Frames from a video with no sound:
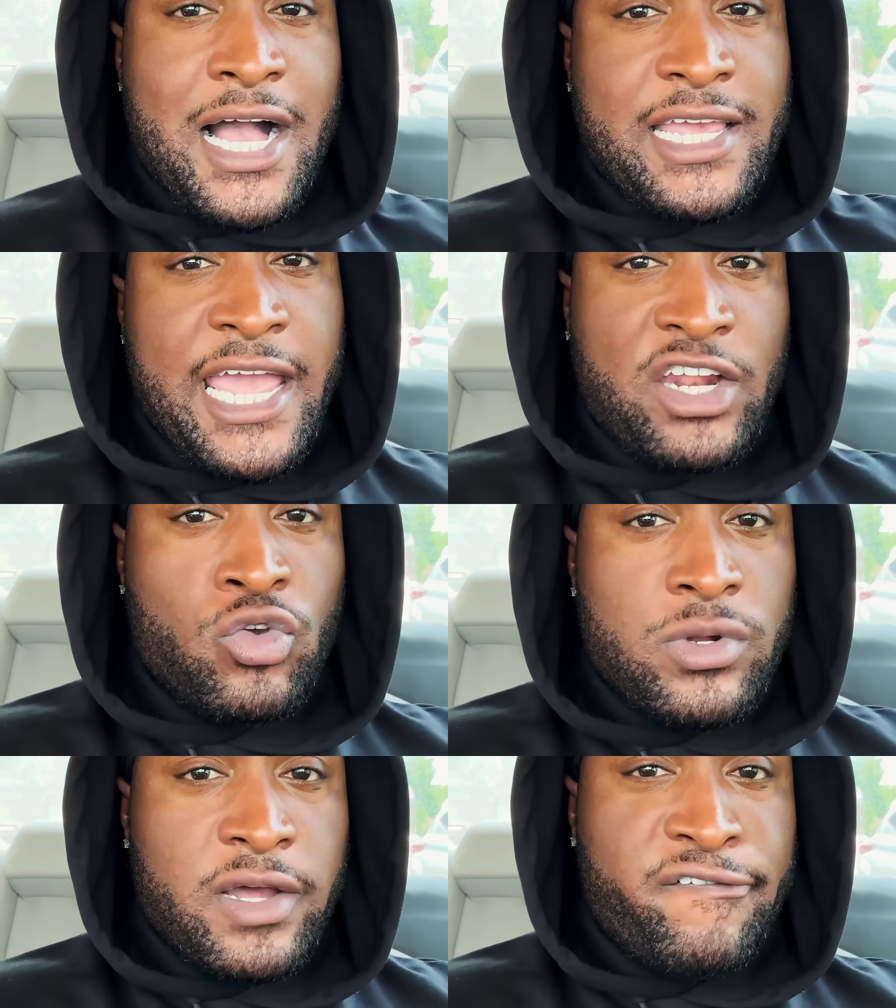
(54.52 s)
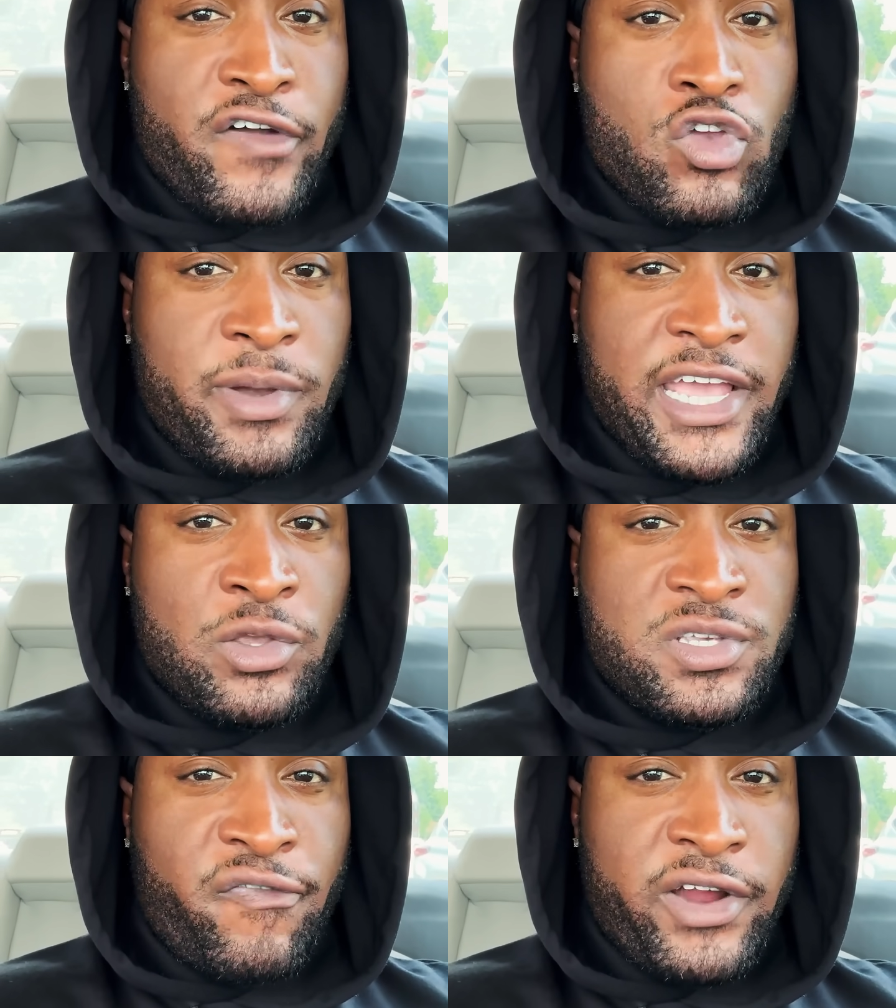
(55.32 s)
I can't do nothing for you but give
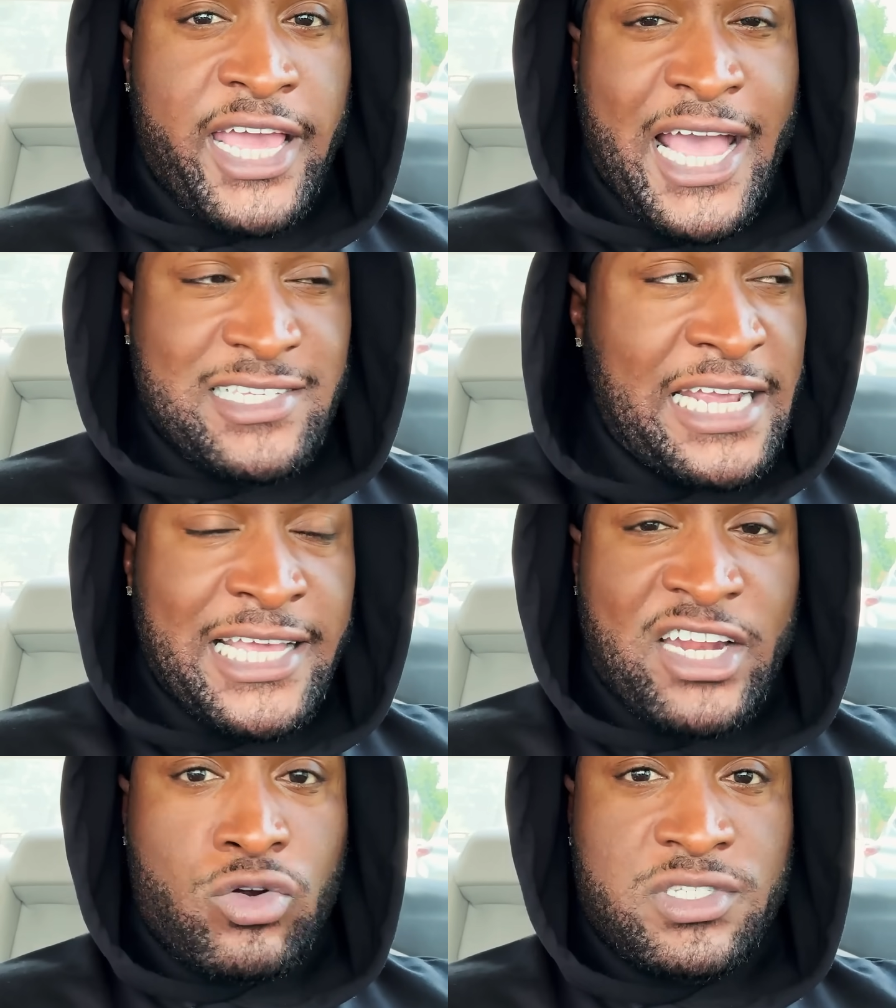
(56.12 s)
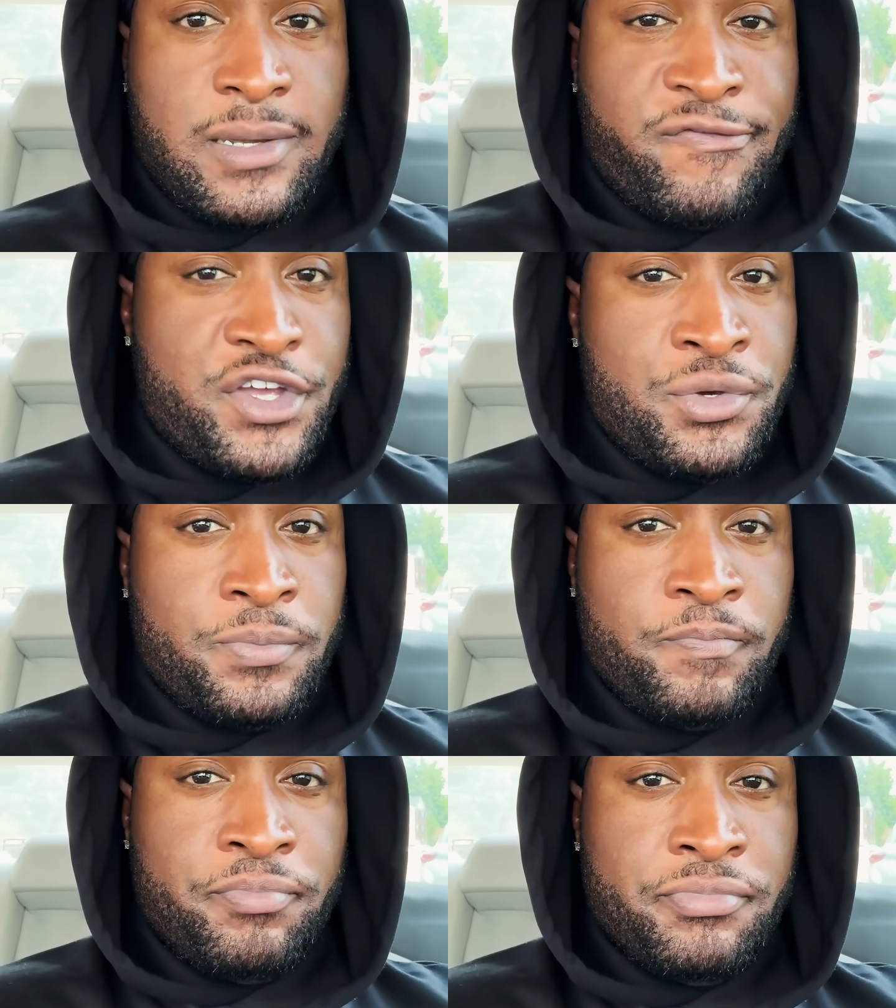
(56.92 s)
you some free gas. Ain't that doing something for you?
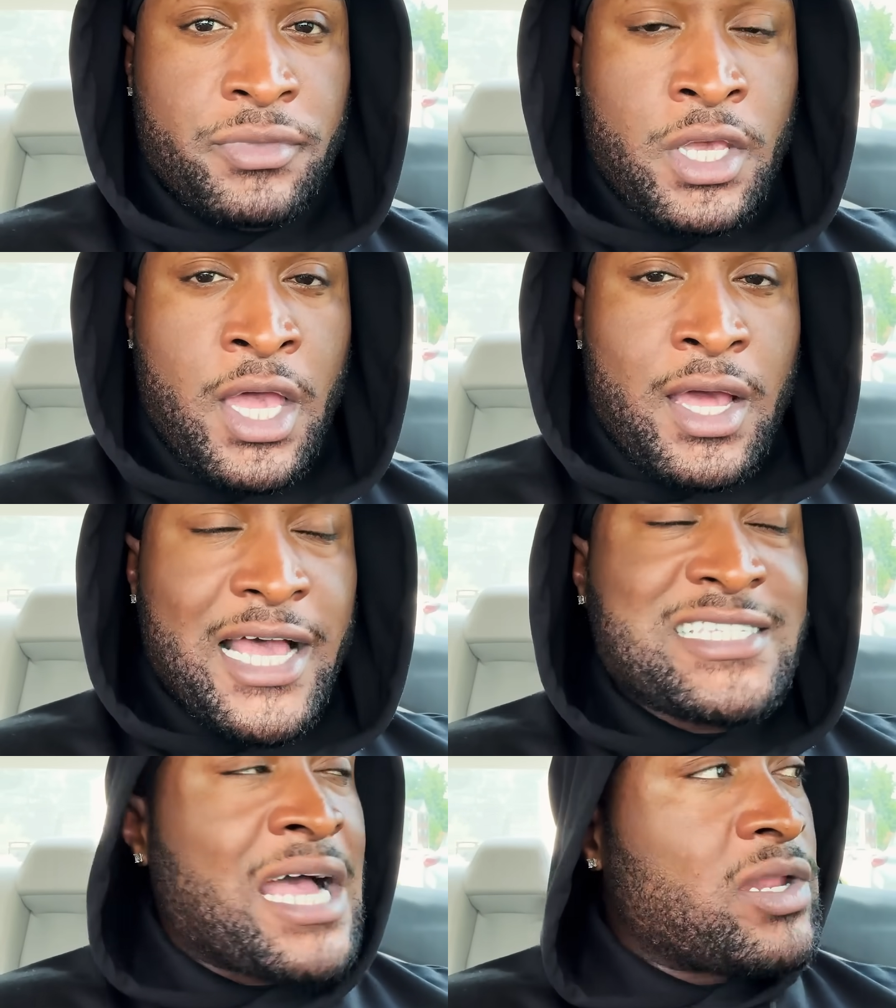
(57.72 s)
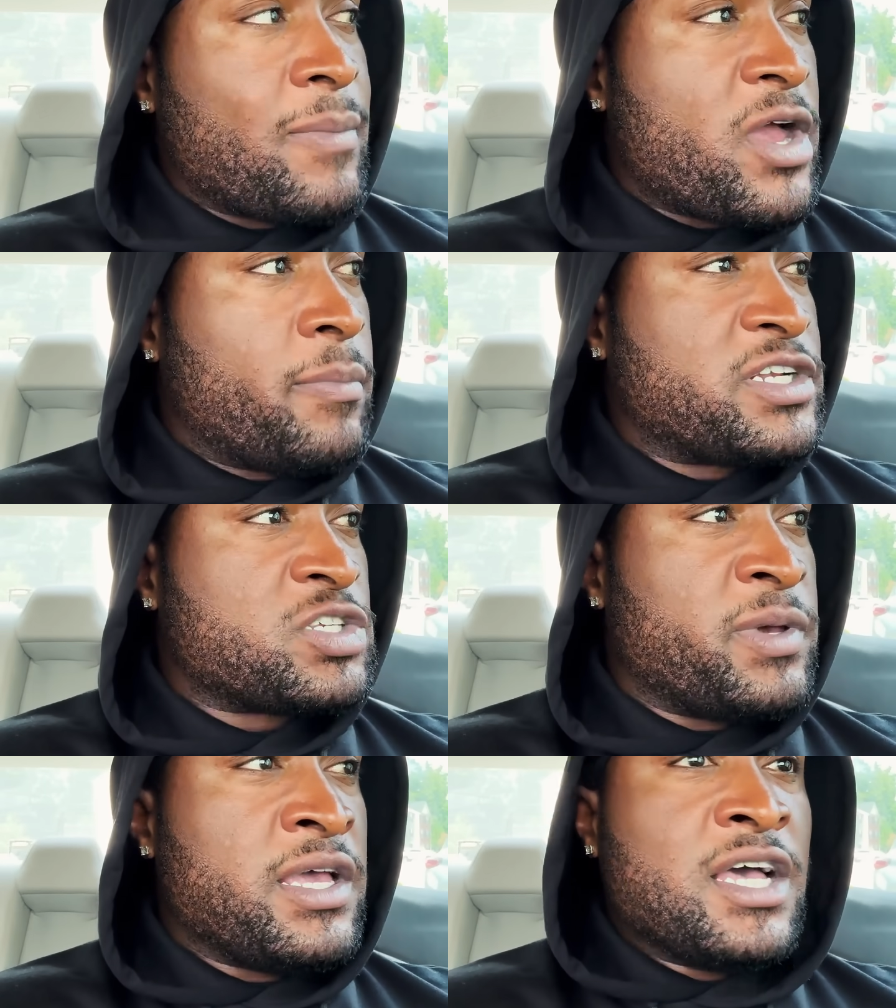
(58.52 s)
That's how dumb y'all
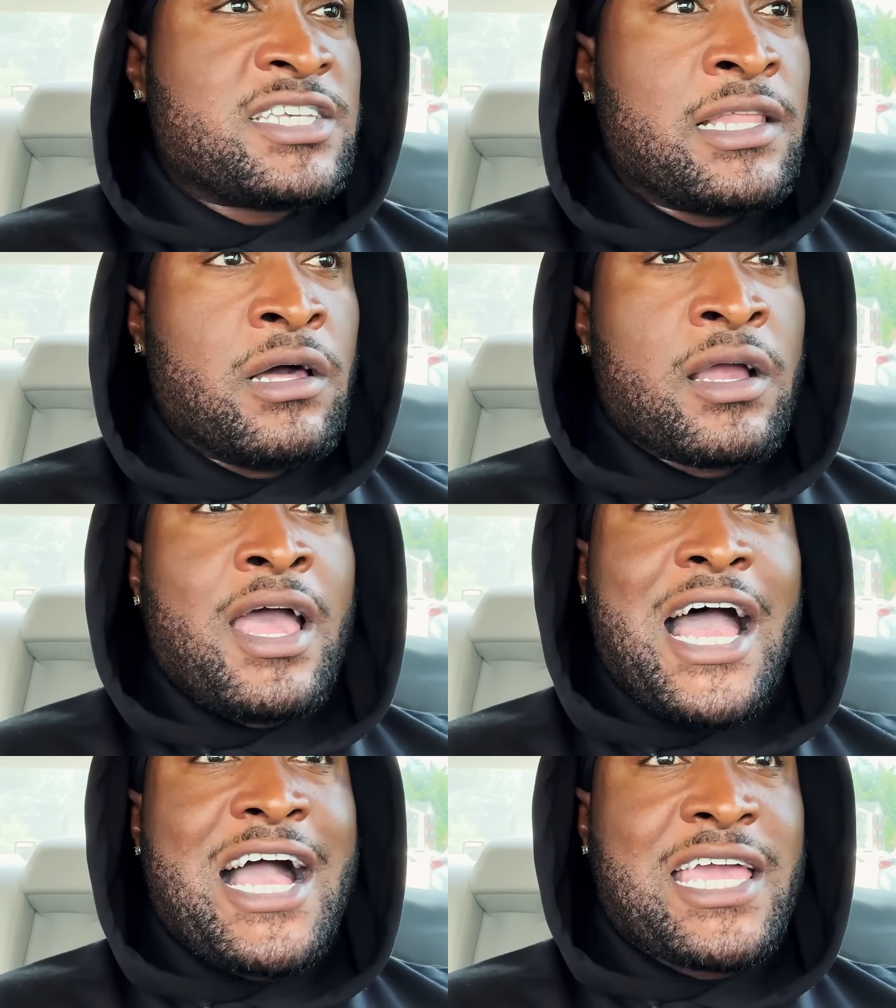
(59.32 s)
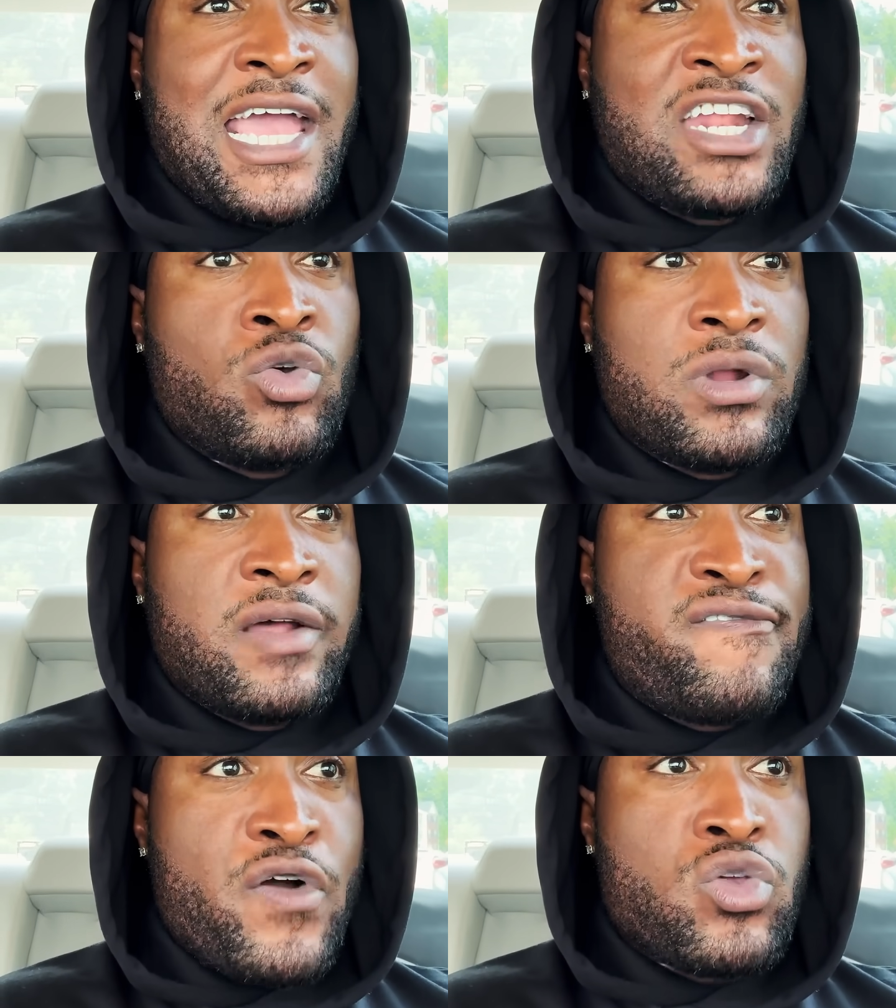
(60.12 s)
bitches be. See, look, I can't do nothing for